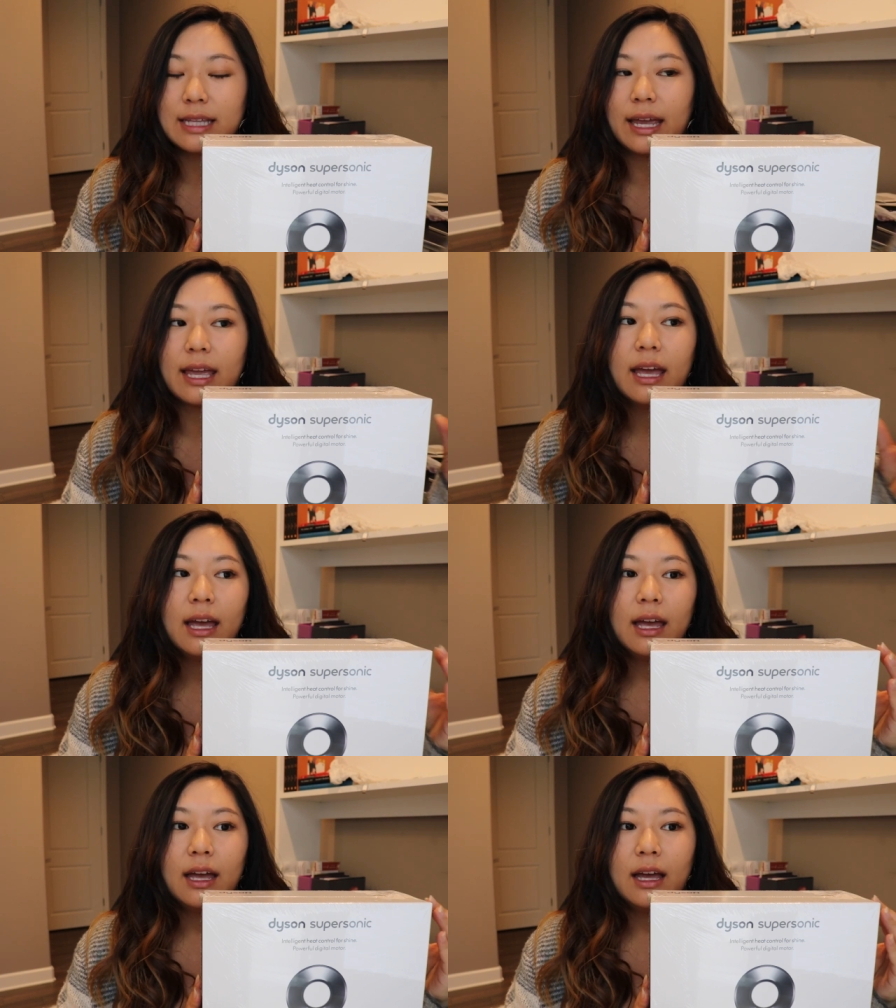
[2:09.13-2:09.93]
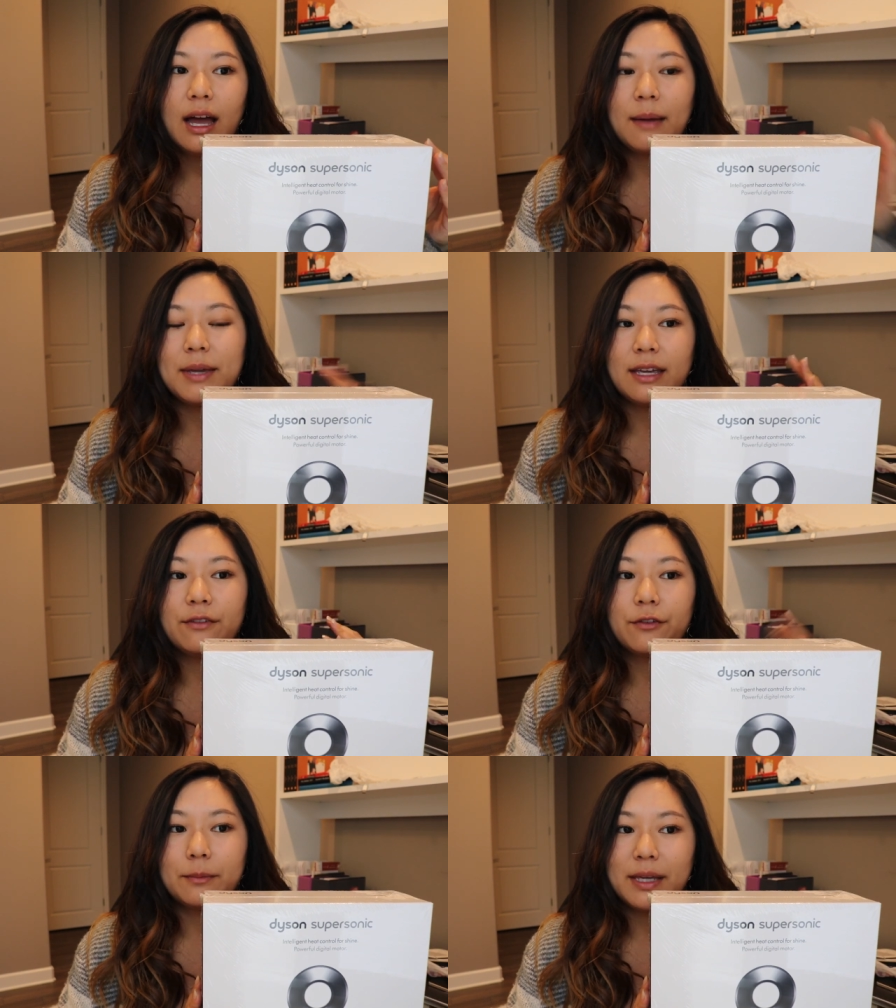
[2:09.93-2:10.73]
Like I
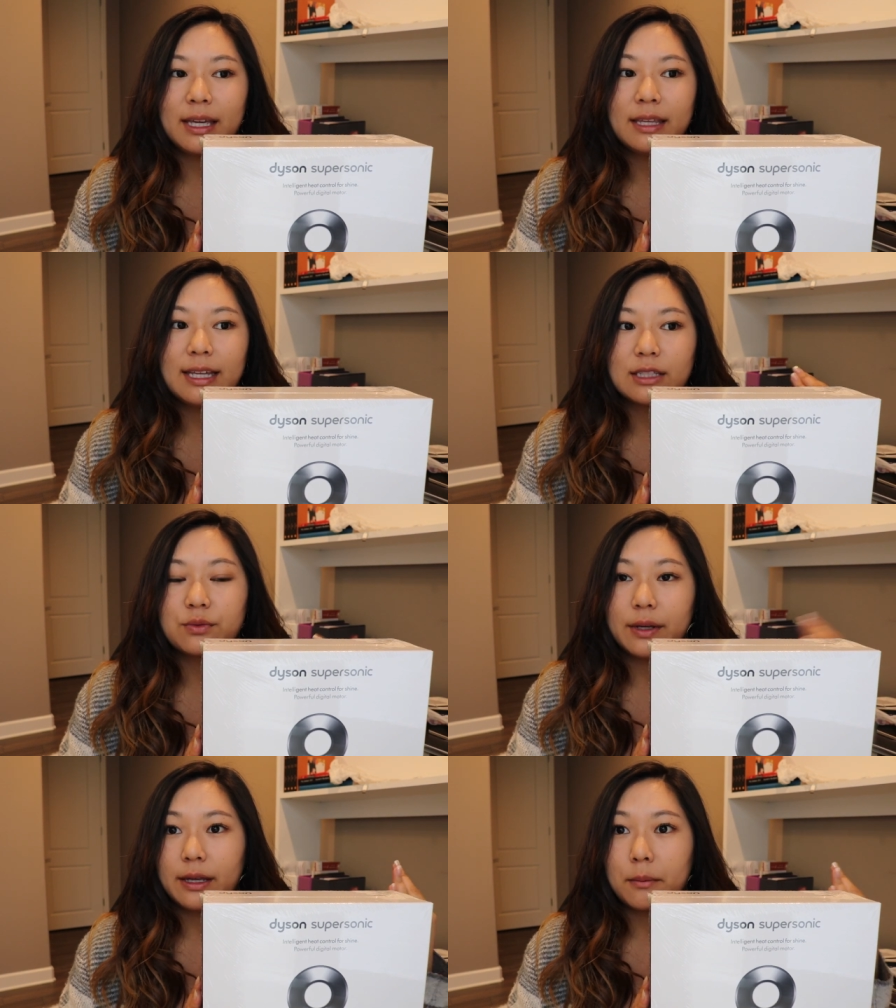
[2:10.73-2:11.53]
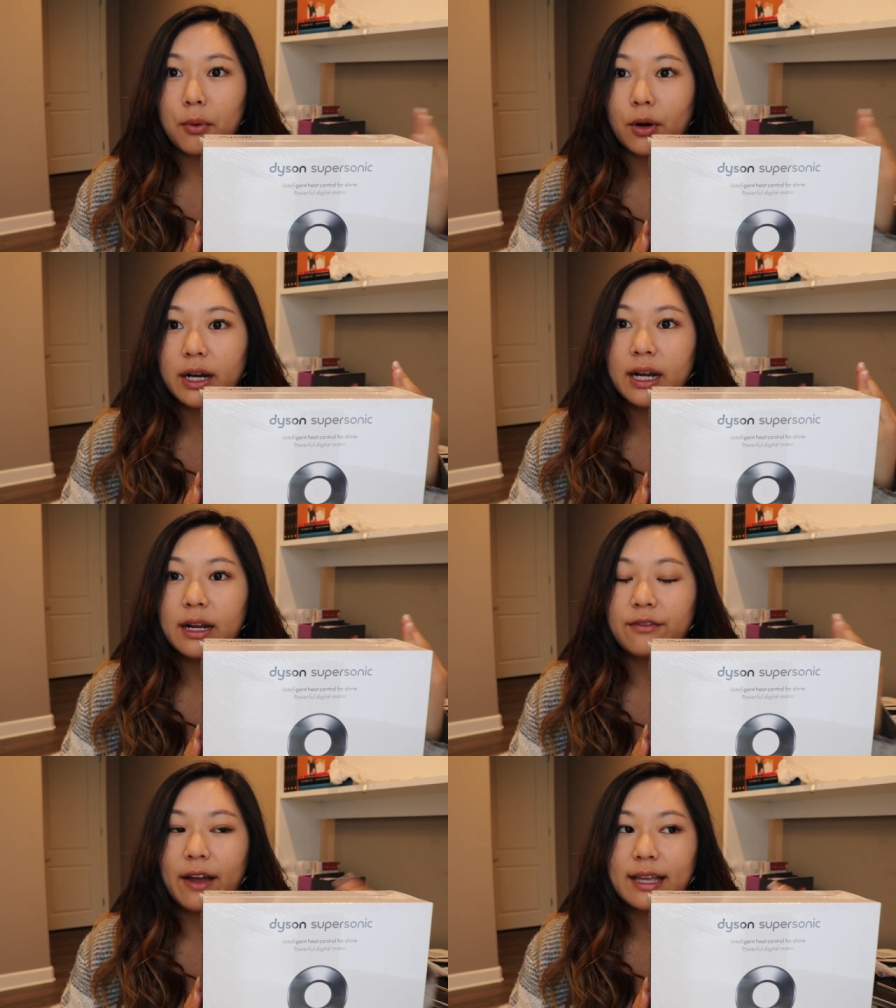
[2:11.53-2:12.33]
mean, for me, that's really
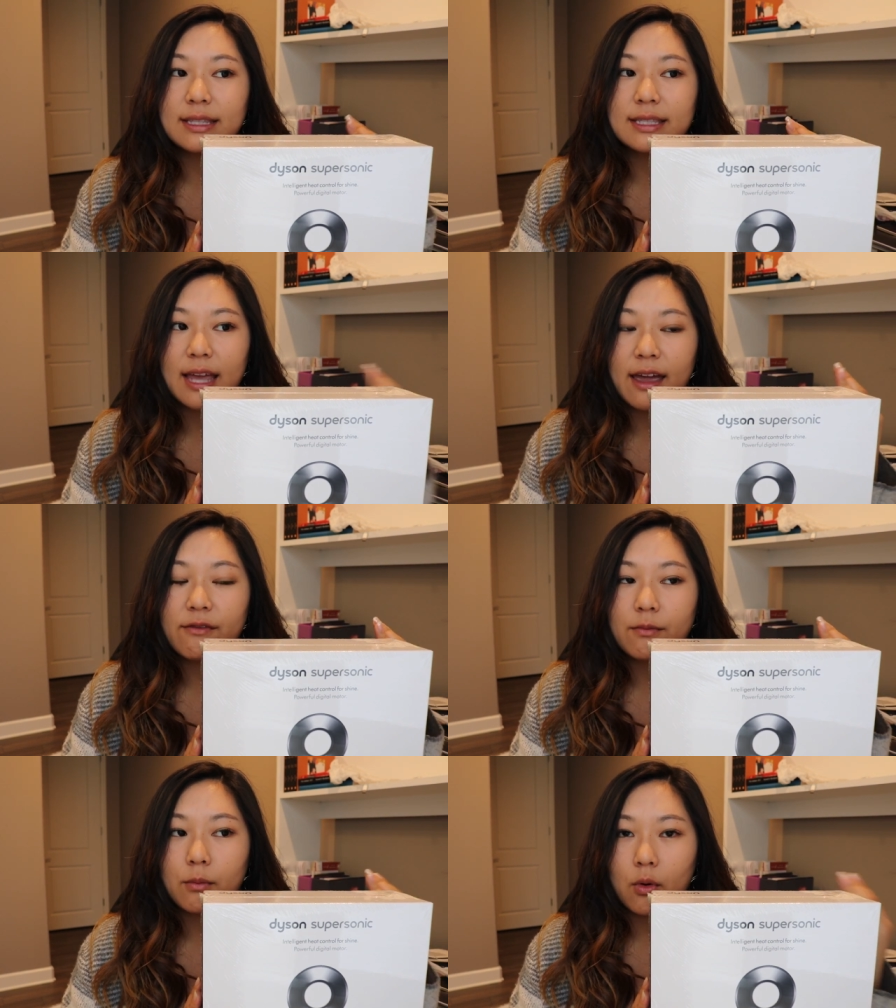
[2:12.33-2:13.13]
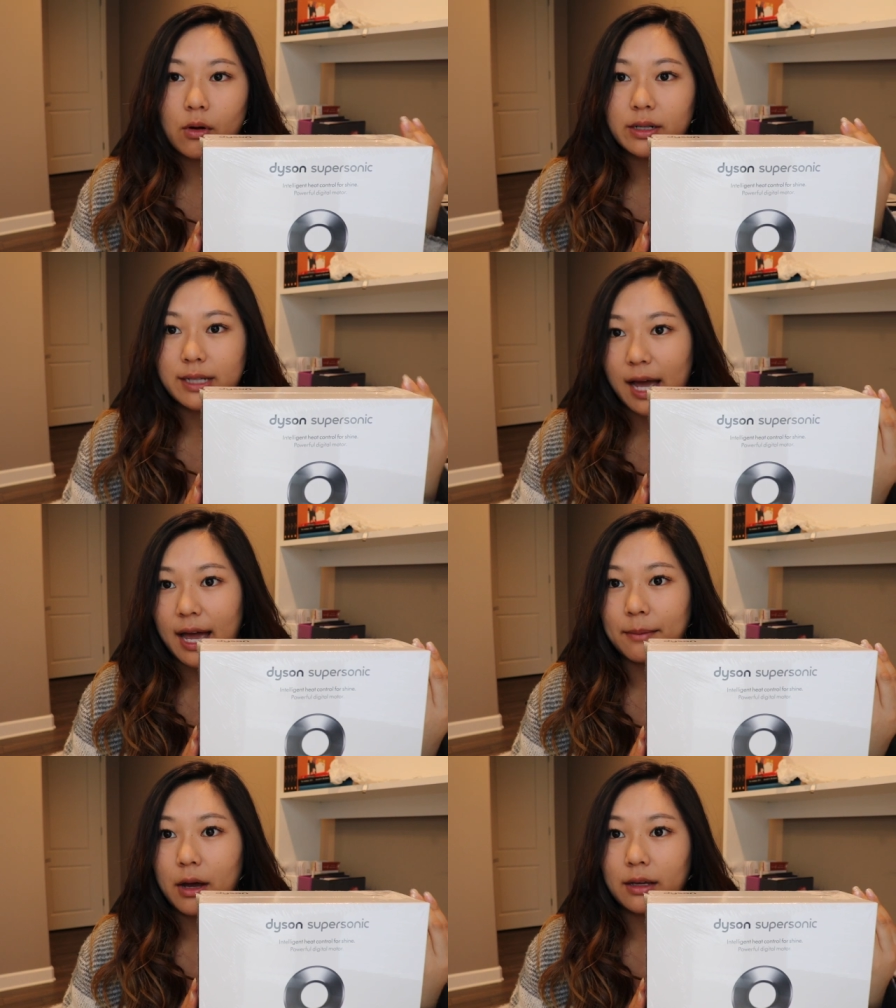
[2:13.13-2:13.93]
important. If I can save more
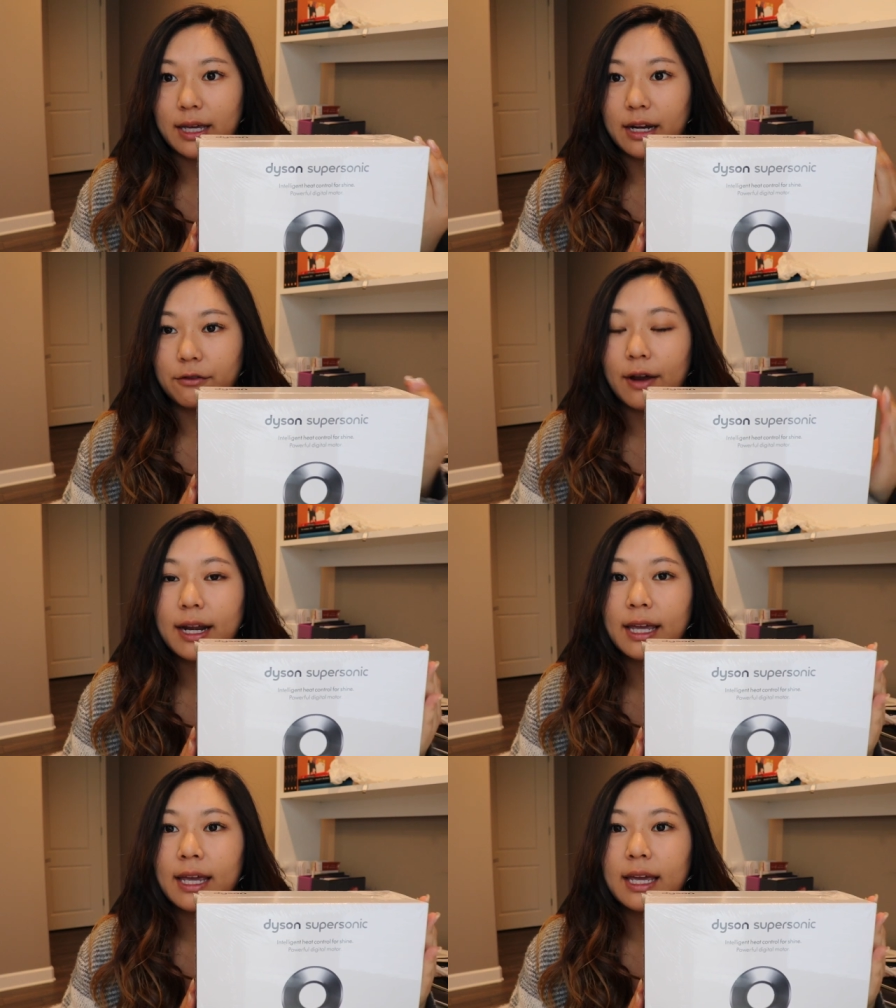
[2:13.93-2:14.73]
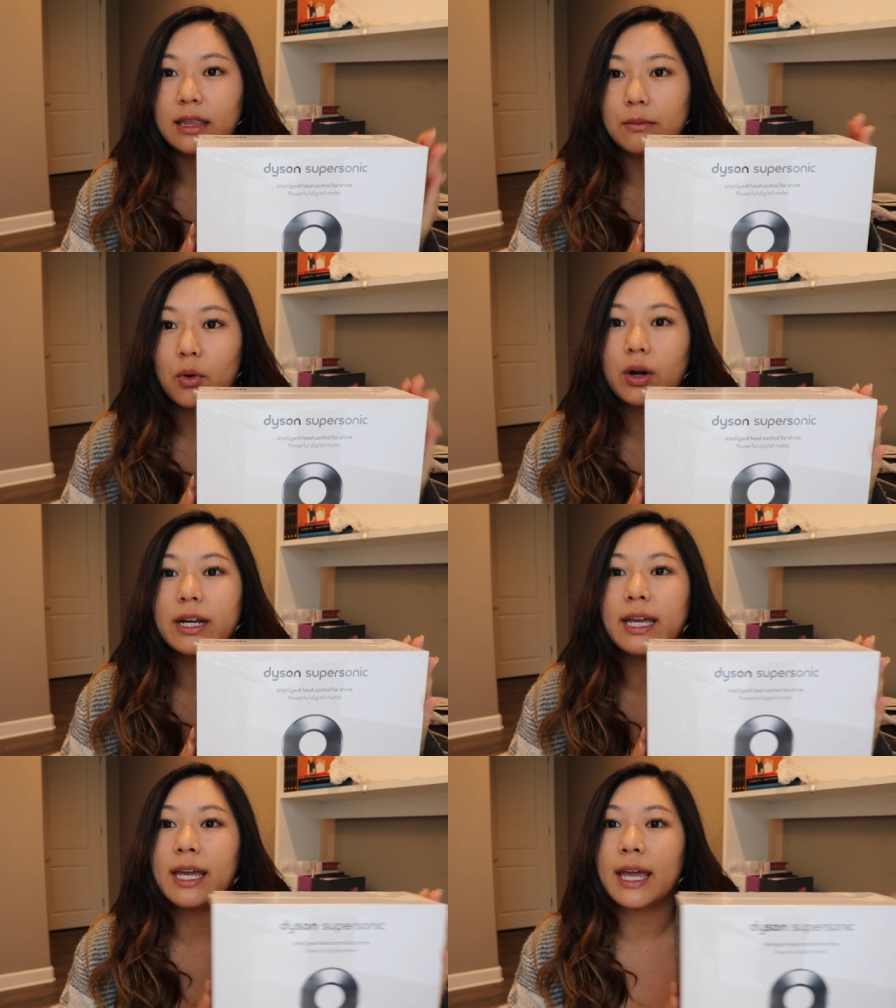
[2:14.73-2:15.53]
time on getting ready in the
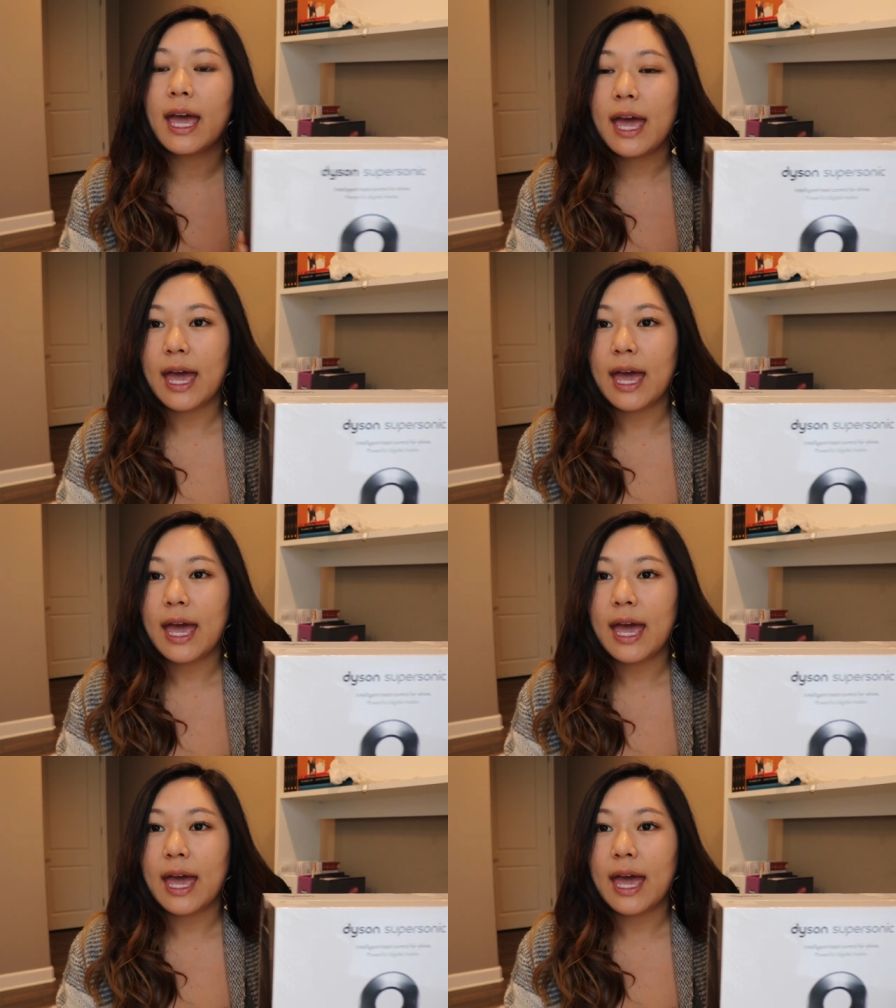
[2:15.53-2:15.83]
morning